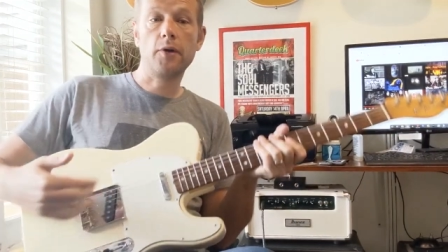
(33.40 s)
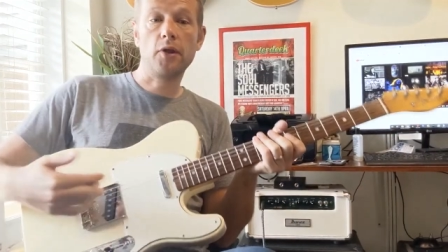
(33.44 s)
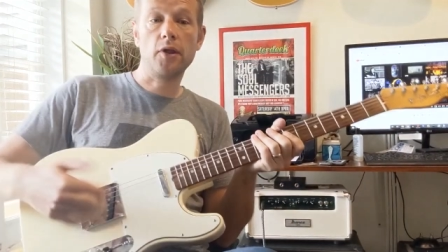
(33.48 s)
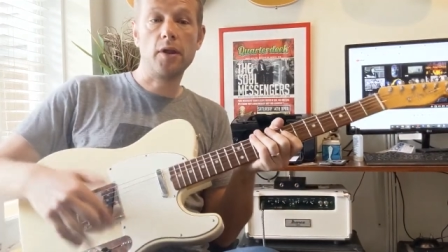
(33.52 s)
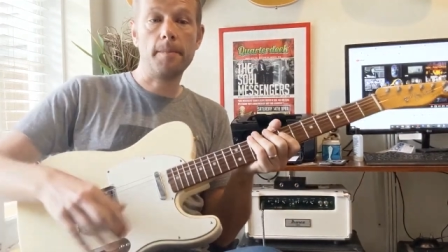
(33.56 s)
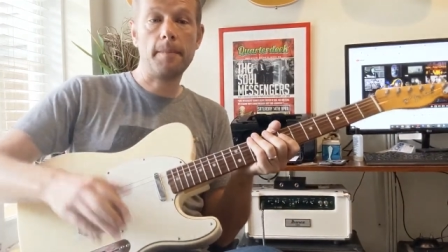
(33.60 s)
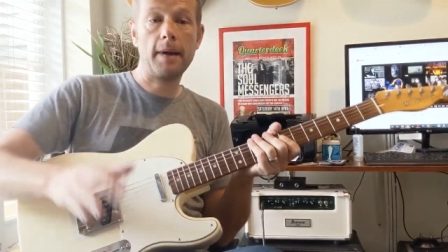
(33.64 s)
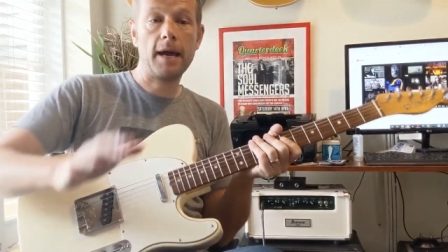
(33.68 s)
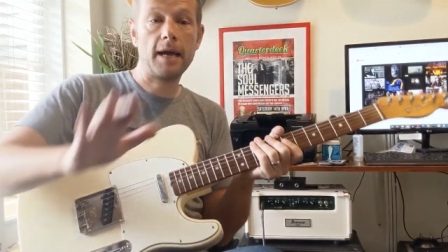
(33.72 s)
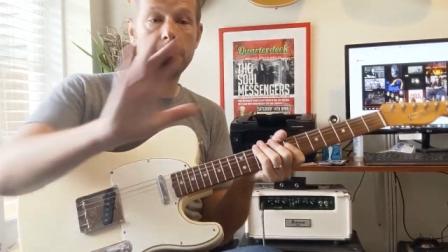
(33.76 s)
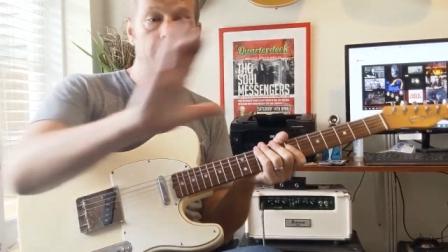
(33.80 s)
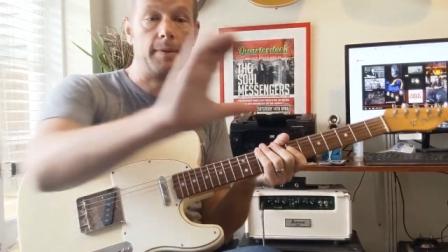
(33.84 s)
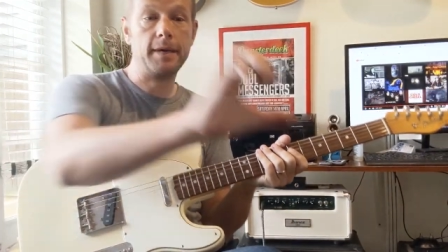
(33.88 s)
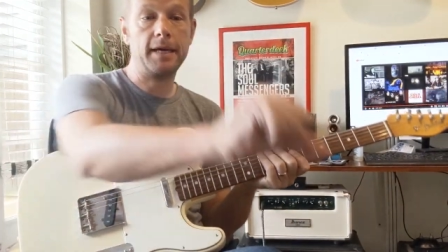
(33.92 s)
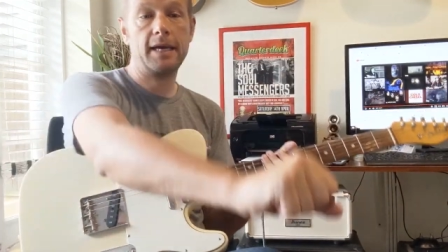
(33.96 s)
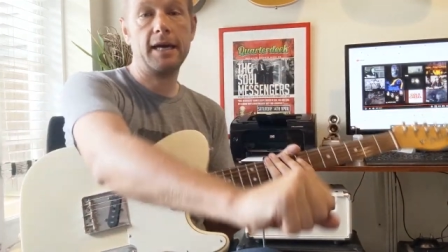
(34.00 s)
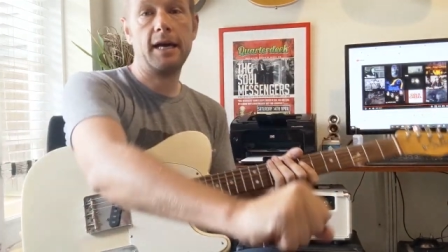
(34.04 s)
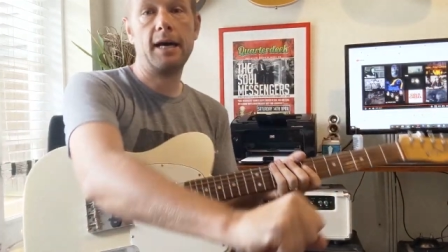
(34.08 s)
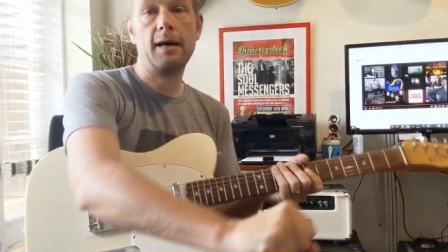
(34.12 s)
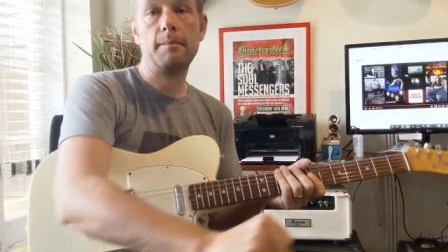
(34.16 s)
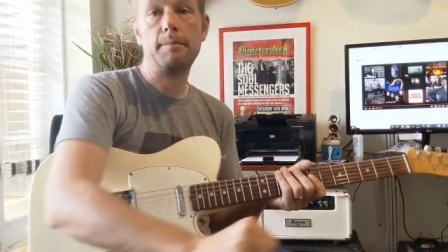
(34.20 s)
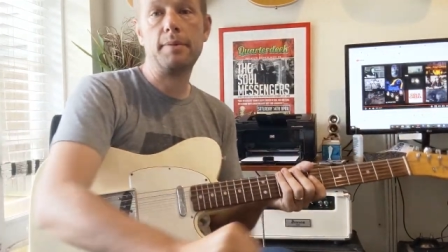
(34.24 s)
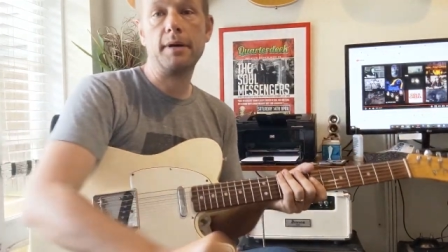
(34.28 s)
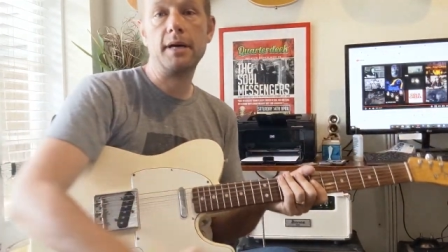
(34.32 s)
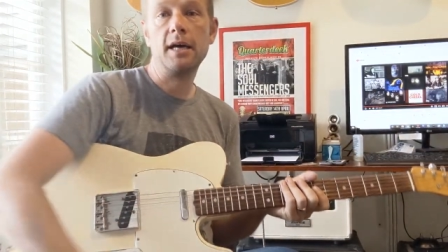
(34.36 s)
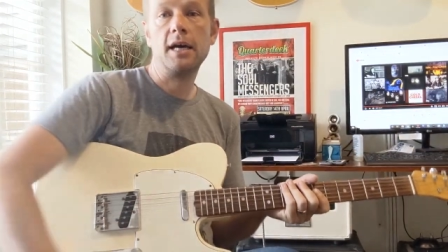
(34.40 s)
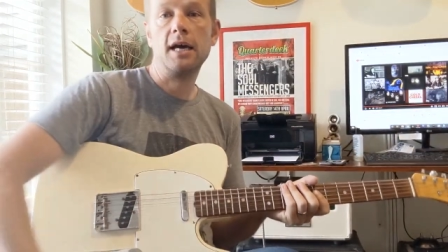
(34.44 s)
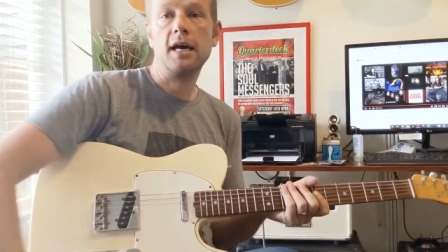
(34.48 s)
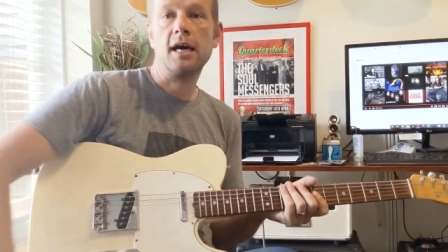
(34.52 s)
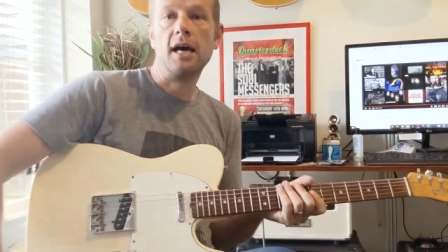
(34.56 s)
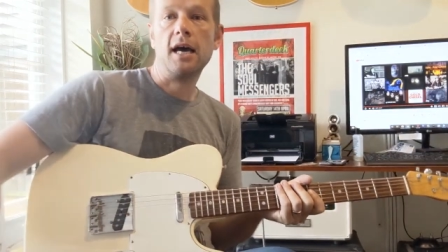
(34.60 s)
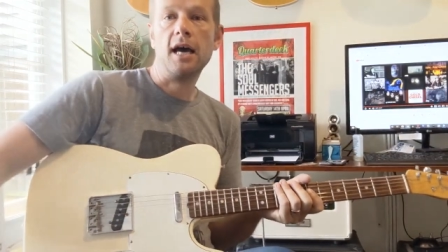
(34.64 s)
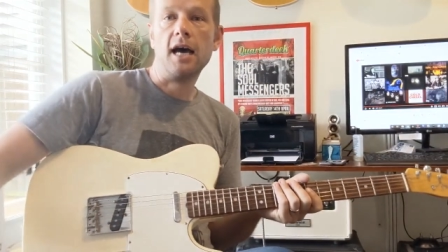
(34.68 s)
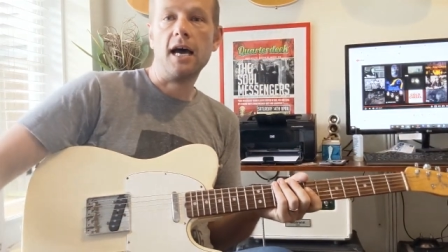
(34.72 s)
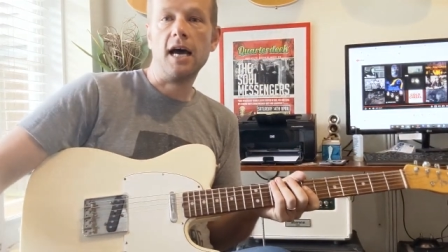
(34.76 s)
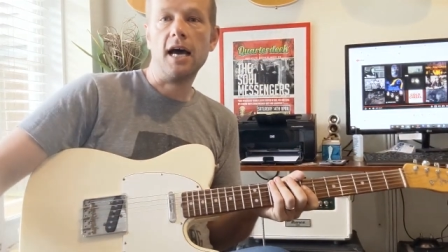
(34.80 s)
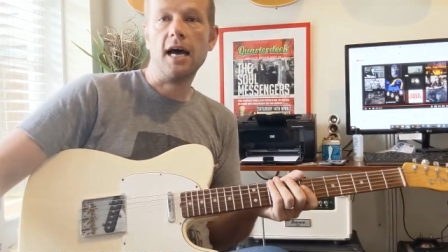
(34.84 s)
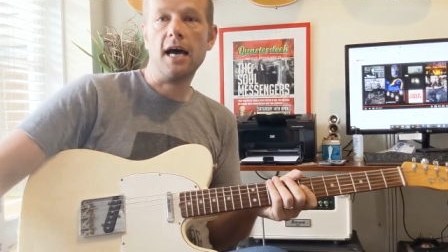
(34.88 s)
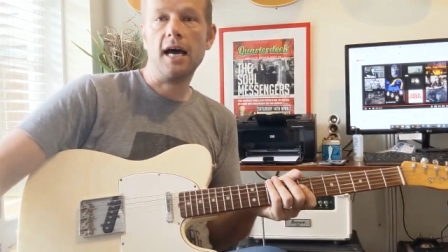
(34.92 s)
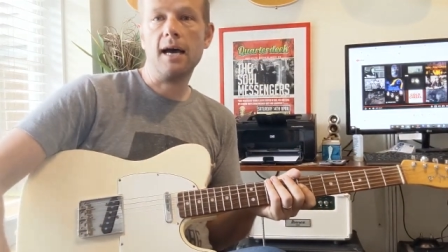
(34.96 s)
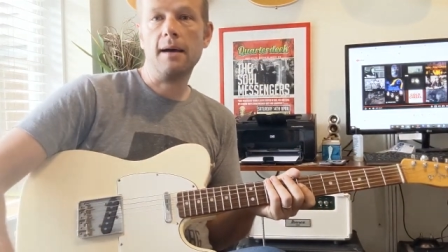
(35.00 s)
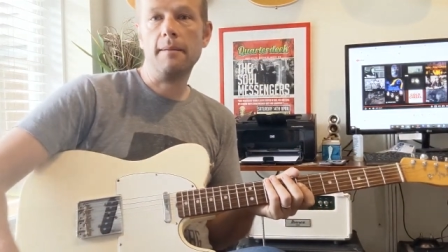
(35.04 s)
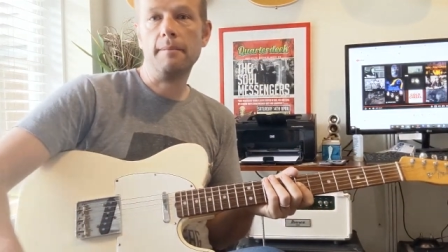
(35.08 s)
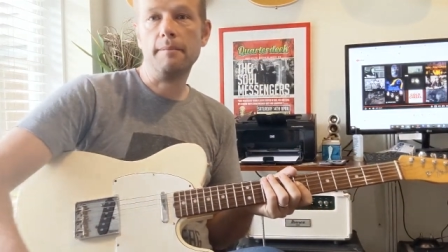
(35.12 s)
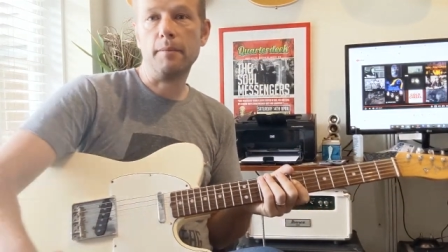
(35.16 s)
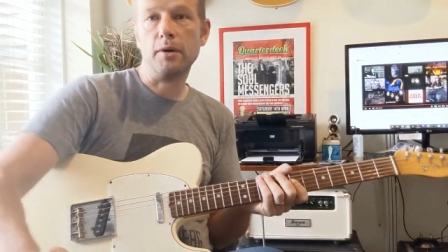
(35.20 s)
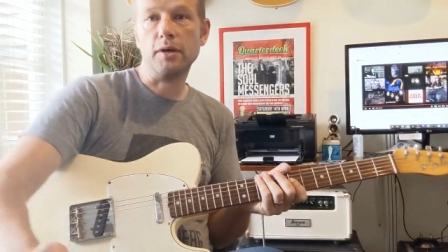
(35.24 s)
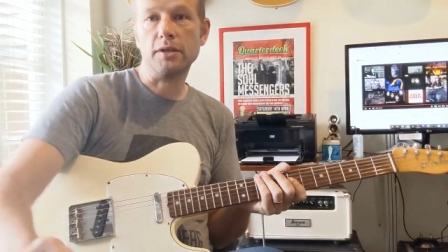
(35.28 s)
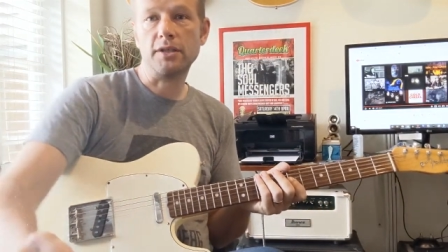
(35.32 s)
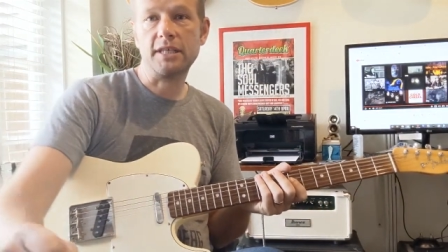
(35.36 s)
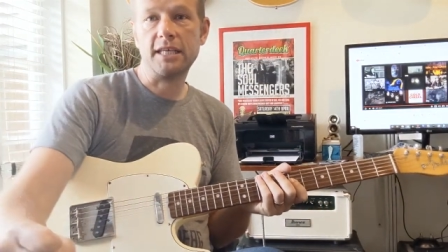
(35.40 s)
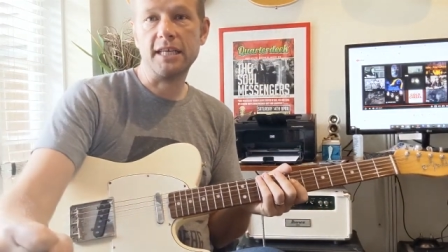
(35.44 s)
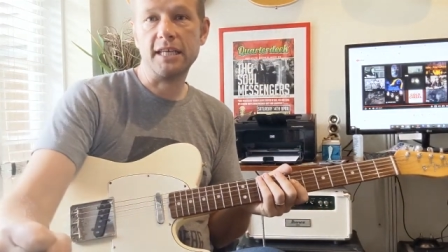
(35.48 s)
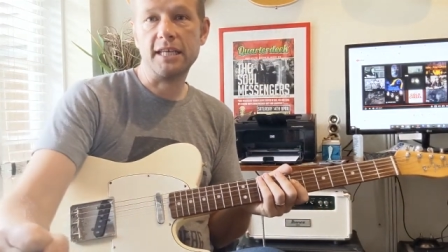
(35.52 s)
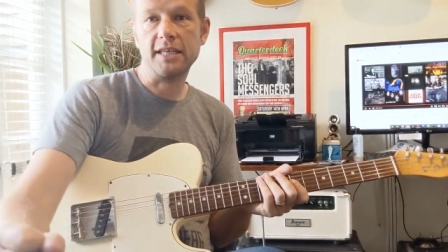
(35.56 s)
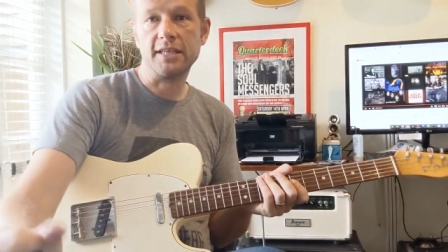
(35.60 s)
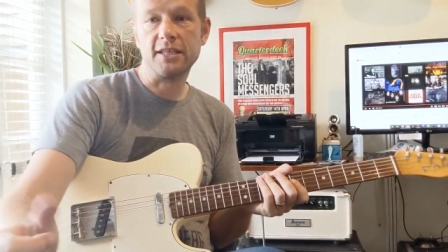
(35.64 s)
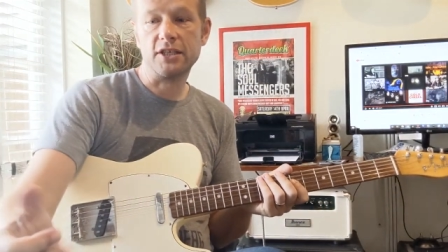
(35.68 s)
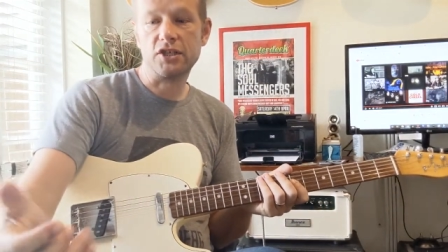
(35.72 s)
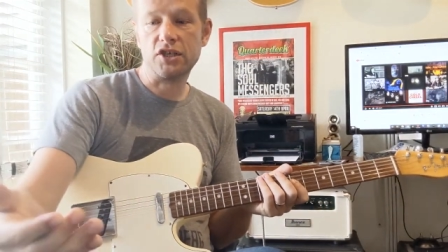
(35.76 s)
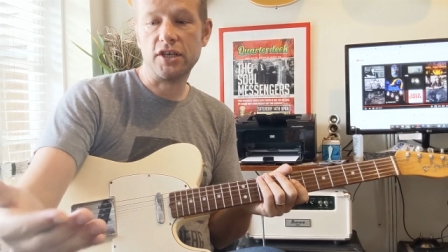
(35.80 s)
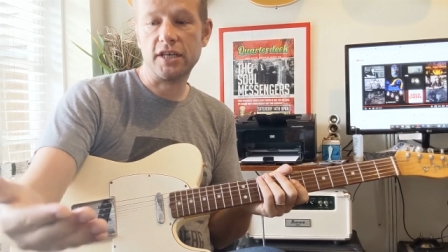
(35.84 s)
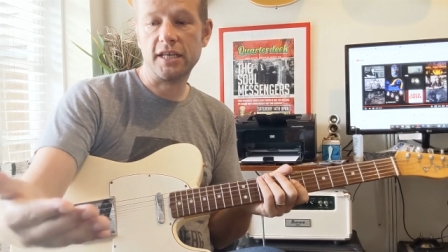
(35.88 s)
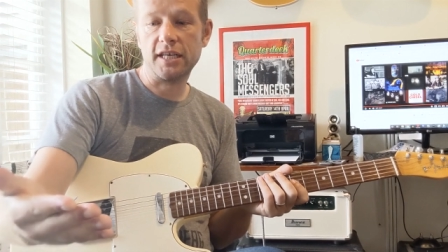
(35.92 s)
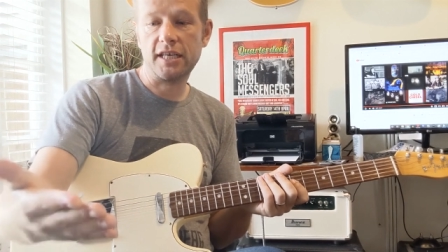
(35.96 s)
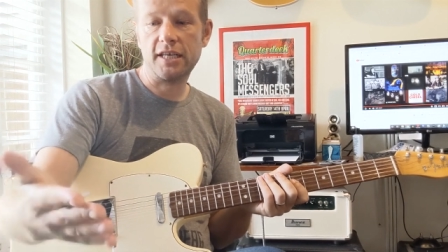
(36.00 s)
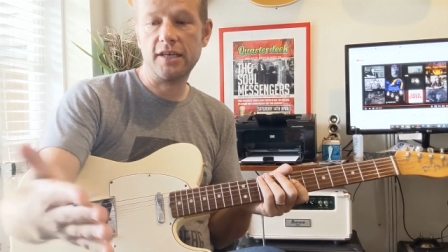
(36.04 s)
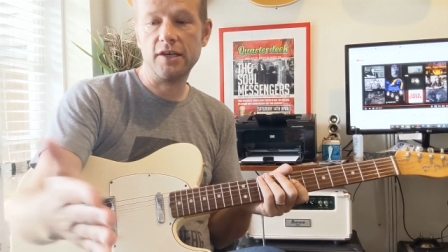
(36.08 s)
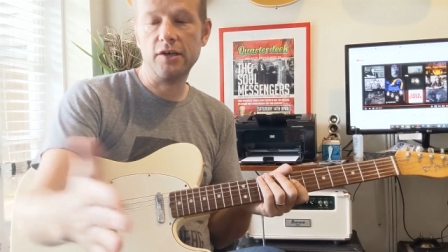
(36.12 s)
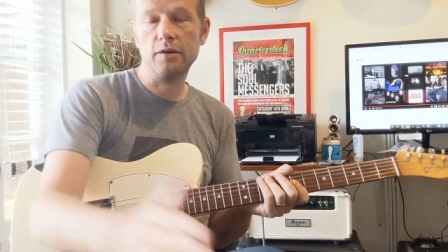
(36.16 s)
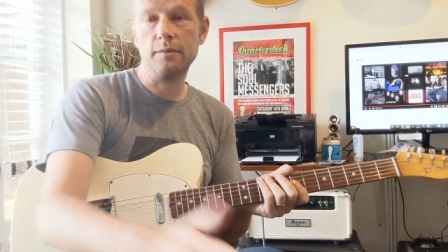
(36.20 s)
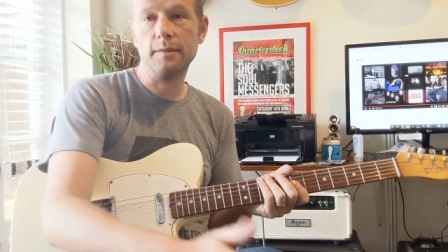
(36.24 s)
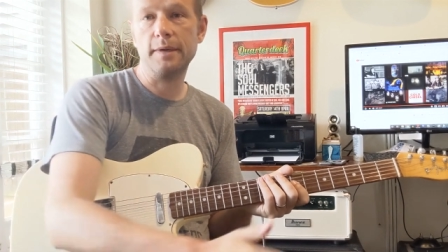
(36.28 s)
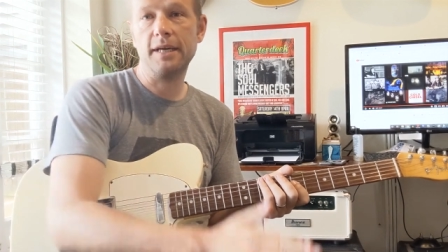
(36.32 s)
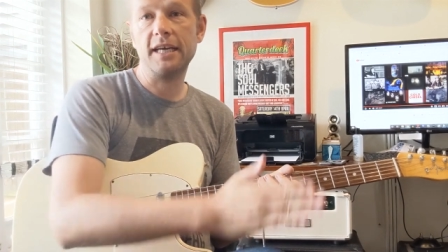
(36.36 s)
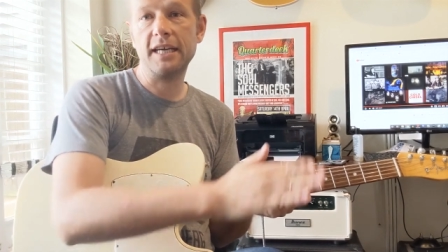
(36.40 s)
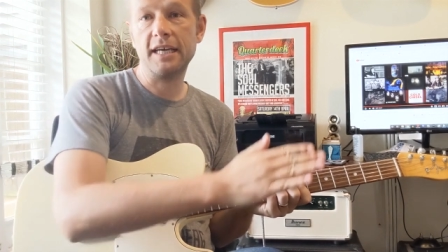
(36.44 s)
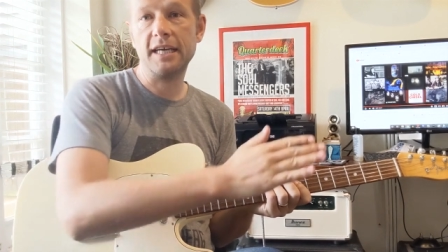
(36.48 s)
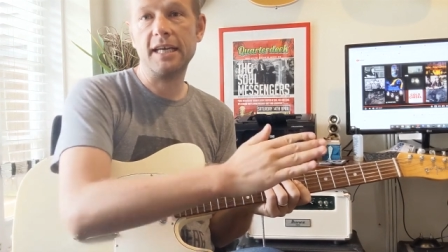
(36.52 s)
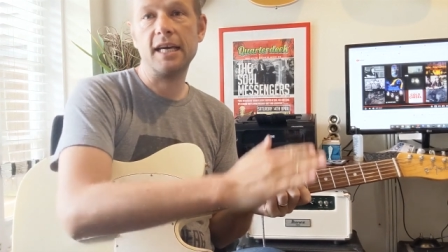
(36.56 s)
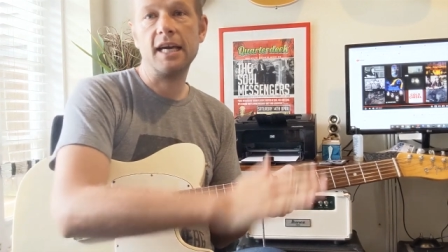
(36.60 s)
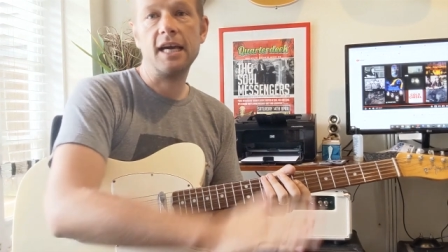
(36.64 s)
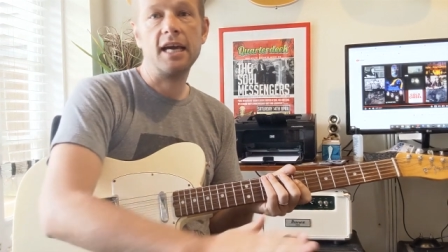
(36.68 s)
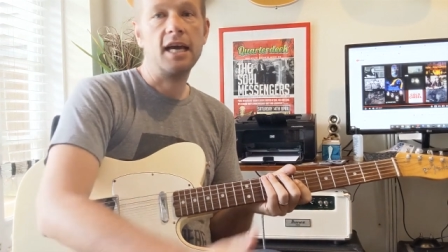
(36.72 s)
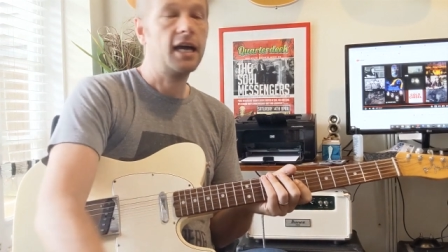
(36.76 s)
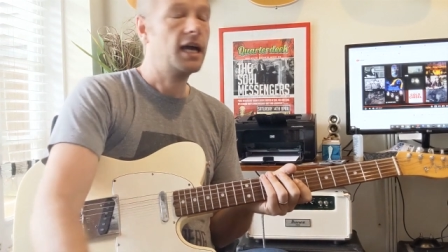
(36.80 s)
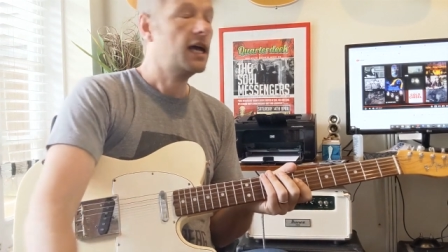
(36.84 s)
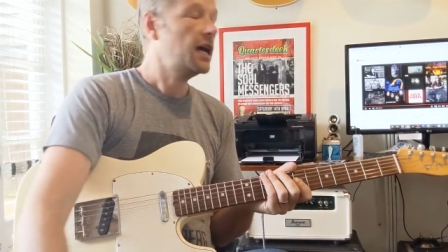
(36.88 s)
I'm on the back pickup. Um, mosquitoes are trying to kill me.